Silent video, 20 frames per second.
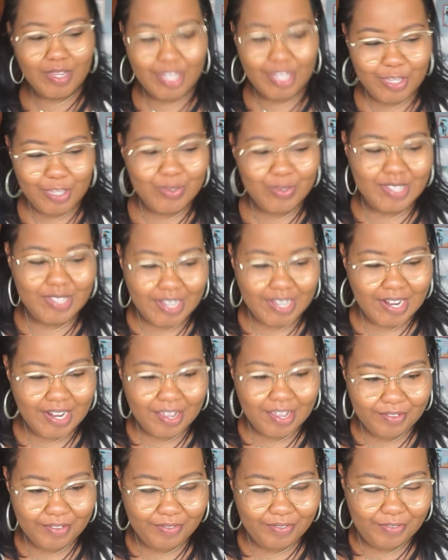using a
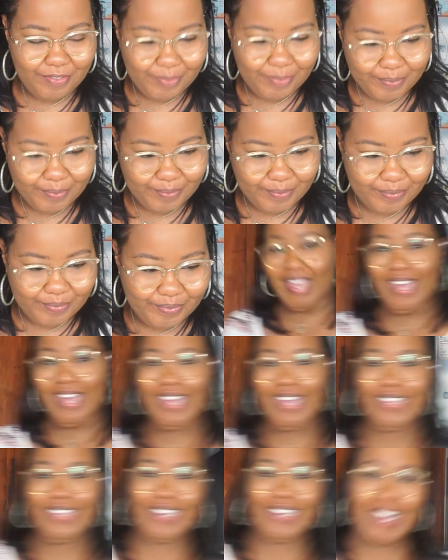knife.
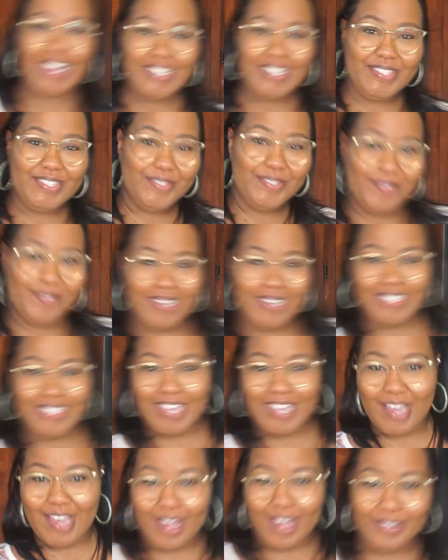The next two ways
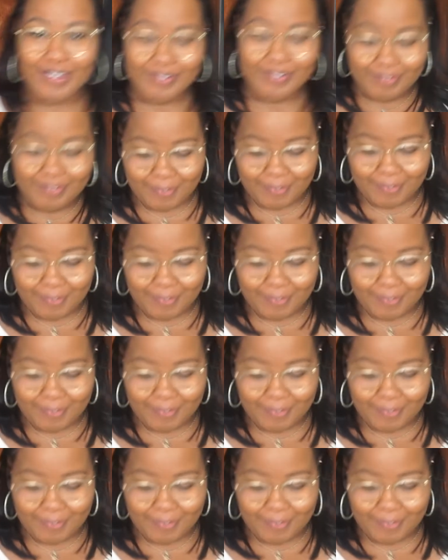I have.